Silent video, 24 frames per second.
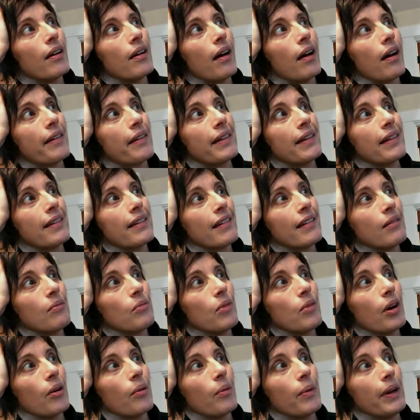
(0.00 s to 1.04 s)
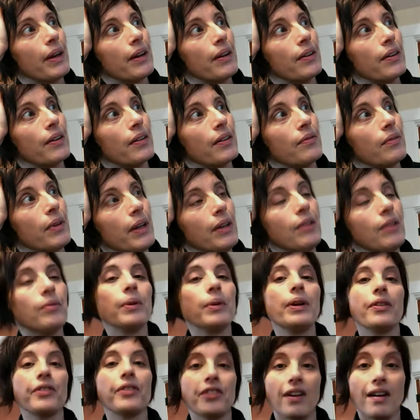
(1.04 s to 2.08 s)
a system where we could, in
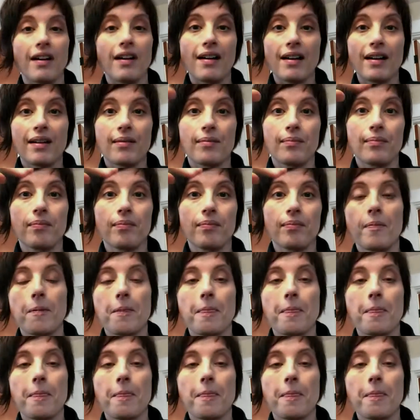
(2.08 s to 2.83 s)
real time,